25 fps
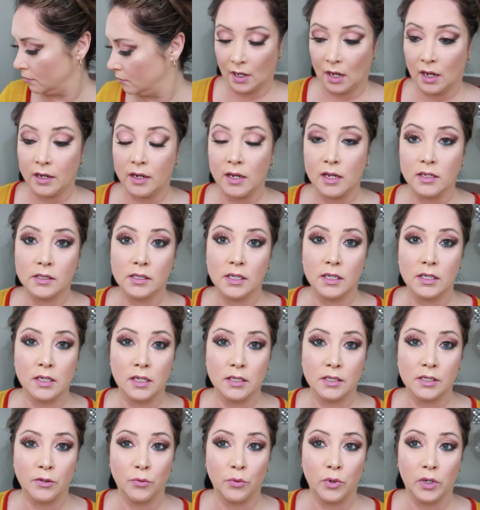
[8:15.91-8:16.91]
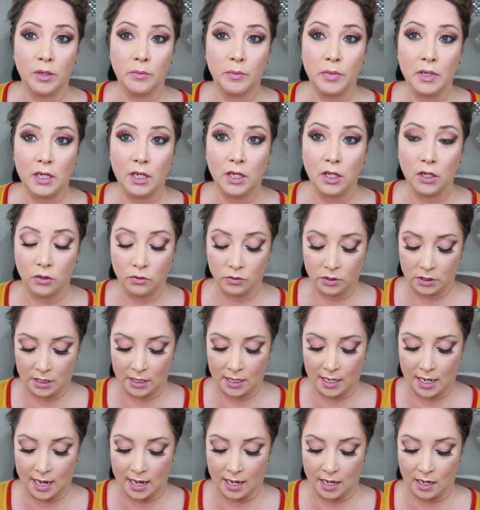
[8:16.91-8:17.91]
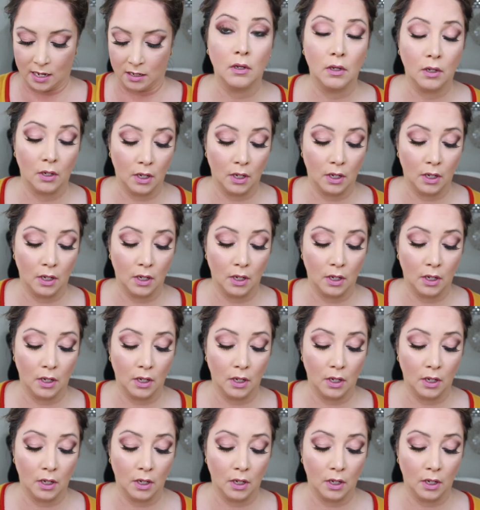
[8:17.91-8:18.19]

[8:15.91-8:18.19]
I guess it doesn't want to be cute today.